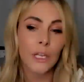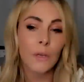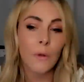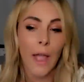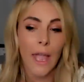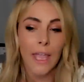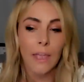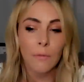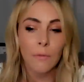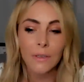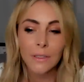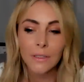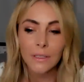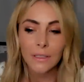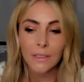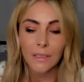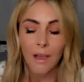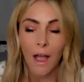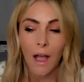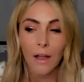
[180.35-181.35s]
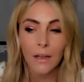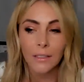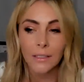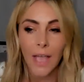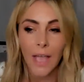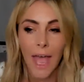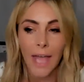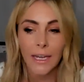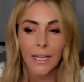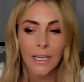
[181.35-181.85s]
you able to talk
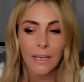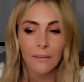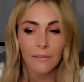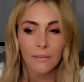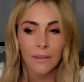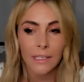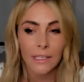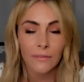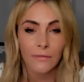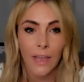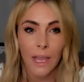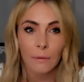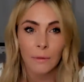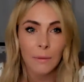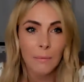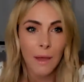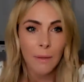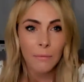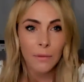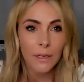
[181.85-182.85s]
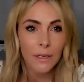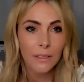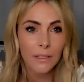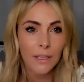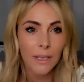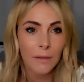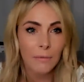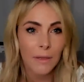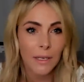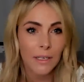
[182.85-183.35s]
to any of his family members?
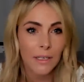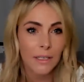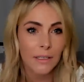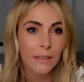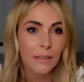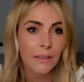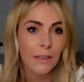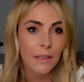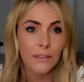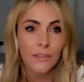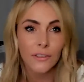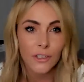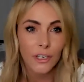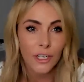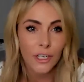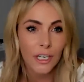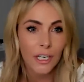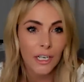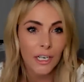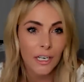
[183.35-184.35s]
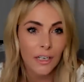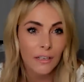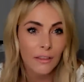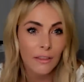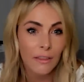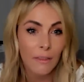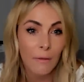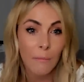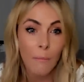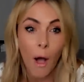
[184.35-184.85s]
I mean, his sister,
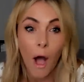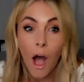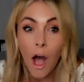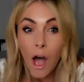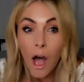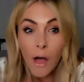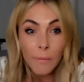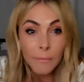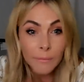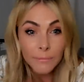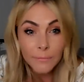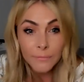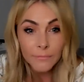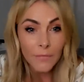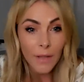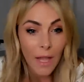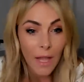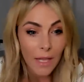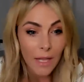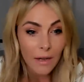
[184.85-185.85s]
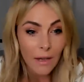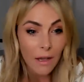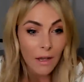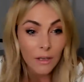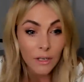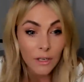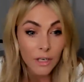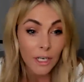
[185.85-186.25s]
the mom, at all,